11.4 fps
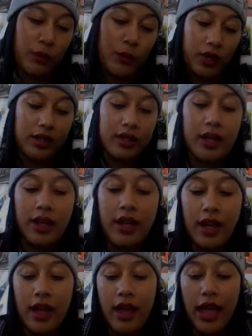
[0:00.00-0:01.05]
What?
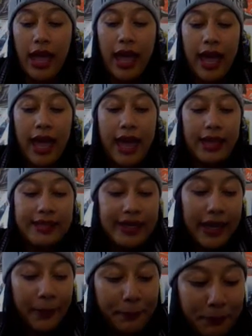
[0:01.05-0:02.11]
And
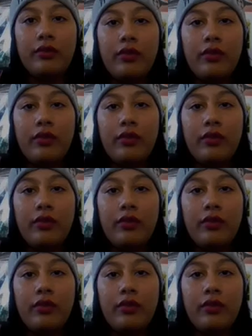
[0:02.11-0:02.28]
yeah,